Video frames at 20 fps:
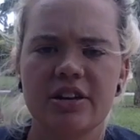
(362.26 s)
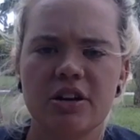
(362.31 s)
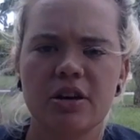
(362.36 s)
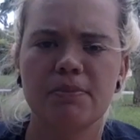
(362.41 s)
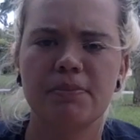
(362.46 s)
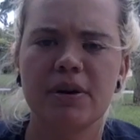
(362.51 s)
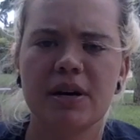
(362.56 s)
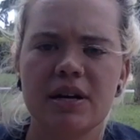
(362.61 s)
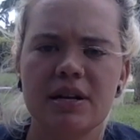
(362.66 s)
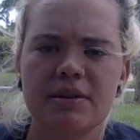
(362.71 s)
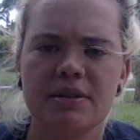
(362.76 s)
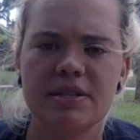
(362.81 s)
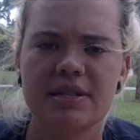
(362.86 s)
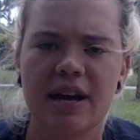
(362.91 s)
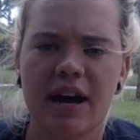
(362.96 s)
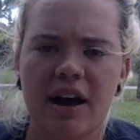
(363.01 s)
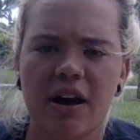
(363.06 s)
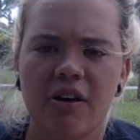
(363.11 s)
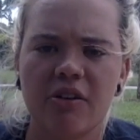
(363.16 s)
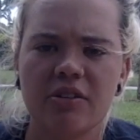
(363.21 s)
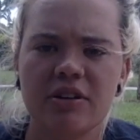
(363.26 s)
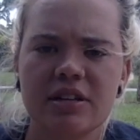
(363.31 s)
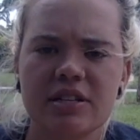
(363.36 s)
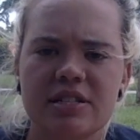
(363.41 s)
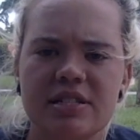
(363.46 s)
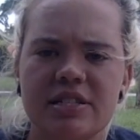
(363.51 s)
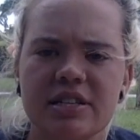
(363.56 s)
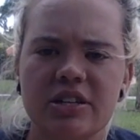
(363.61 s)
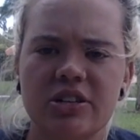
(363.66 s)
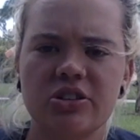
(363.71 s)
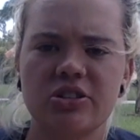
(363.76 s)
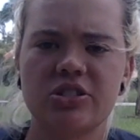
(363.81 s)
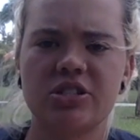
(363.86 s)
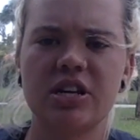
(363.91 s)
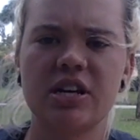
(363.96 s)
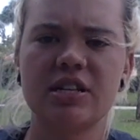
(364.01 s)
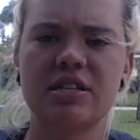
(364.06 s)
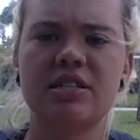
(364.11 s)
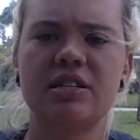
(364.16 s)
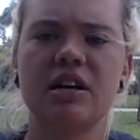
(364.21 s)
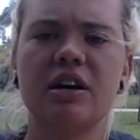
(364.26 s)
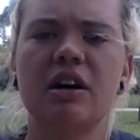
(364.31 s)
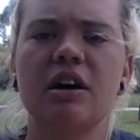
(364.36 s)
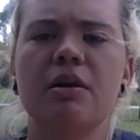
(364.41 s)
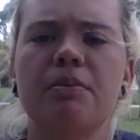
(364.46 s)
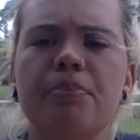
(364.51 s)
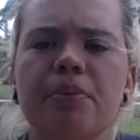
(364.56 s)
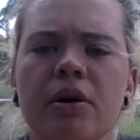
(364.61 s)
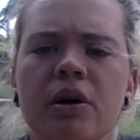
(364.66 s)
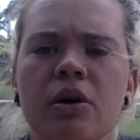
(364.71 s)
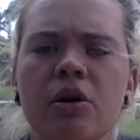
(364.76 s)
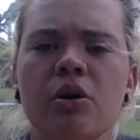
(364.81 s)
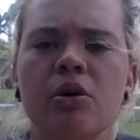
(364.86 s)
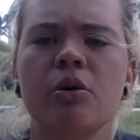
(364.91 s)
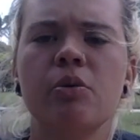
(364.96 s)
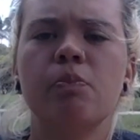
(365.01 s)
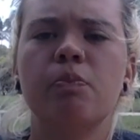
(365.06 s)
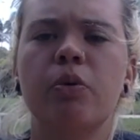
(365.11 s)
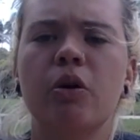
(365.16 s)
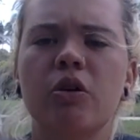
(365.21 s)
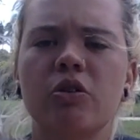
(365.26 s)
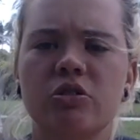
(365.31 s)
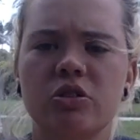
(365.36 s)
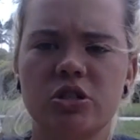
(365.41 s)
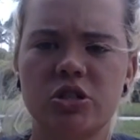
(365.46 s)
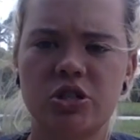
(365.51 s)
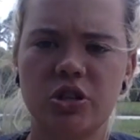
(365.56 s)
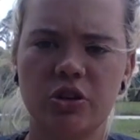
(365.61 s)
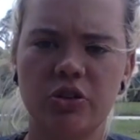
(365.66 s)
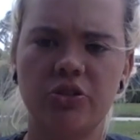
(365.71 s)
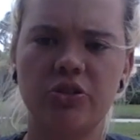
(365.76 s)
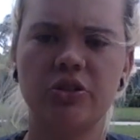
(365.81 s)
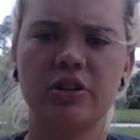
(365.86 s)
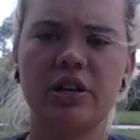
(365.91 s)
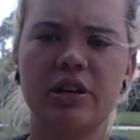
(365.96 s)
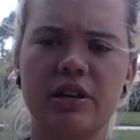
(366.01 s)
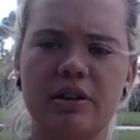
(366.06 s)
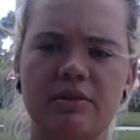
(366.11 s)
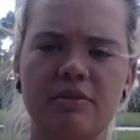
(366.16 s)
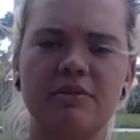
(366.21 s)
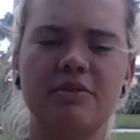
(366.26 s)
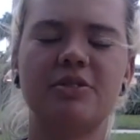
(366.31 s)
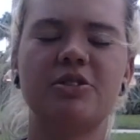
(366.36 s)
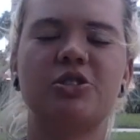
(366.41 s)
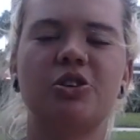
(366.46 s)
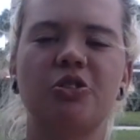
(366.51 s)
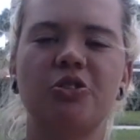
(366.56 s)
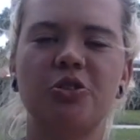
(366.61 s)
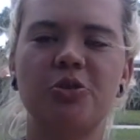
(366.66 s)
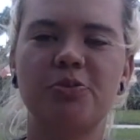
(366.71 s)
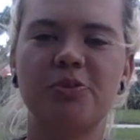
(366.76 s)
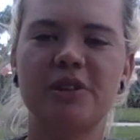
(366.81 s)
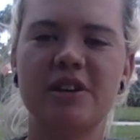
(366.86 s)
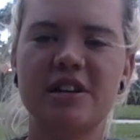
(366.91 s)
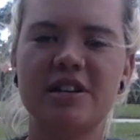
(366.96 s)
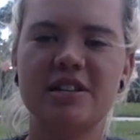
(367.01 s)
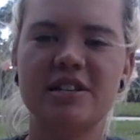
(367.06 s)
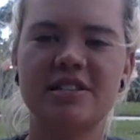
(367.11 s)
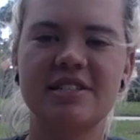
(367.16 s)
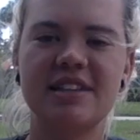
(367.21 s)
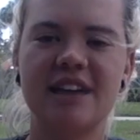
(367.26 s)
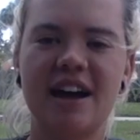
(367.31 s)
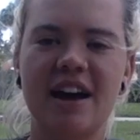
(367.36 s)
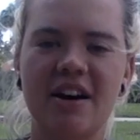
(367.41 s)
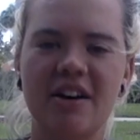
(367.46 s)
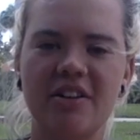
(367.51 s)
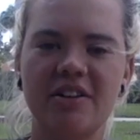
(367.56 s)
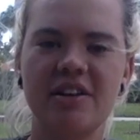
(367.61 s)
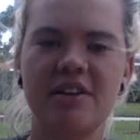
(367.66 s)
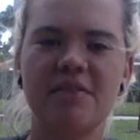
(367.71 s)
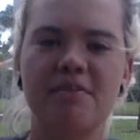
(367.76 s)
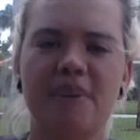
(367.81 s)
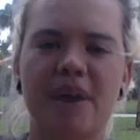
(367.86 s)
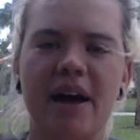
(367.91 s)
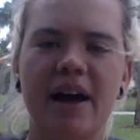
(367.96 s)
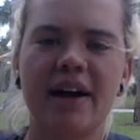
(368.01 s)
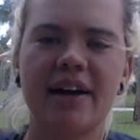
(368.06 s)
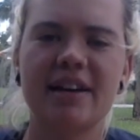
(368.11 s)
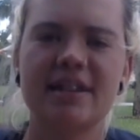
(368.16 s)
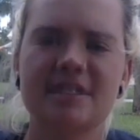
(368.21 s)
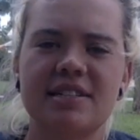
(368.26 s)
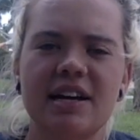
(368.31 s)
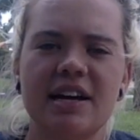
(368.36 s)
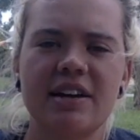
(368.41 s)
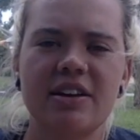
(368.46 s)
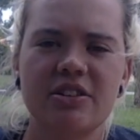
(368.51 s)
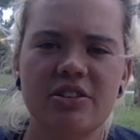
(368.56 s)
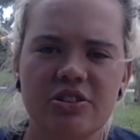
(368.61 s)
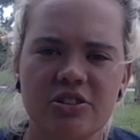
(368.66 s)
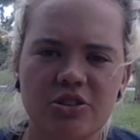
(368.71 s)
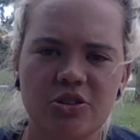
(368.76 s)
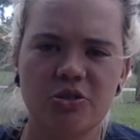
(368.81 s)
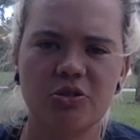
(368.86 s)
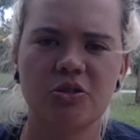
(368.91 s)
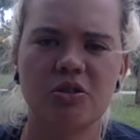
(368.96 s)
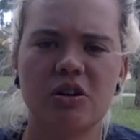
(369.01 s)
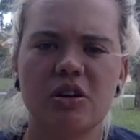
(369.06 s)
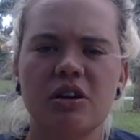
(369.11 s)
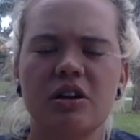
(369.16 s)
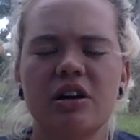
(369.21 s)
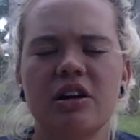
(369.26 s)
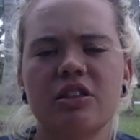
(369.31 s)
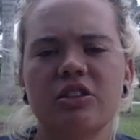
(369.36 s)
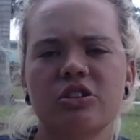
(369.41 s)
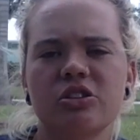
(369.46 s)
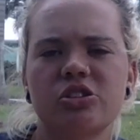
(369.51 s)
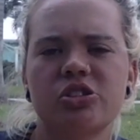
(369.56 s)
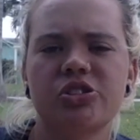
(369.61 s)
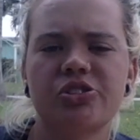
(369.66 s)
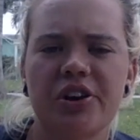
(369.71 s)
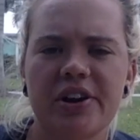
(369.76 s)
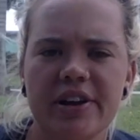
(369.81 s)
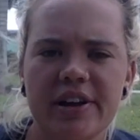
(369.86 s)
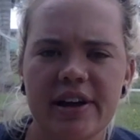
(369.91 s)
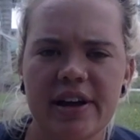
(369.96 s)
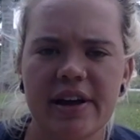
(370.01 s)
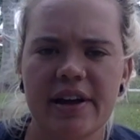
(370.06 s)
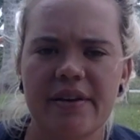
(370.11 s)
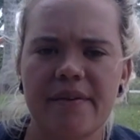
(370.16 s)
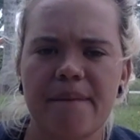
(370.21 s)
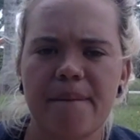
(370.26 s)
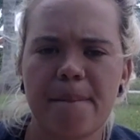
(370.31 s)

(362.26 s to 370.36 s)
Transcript: your butt down and stick your chest up. Pull your shoulder blades down and back and tighten your core and look straight ahead.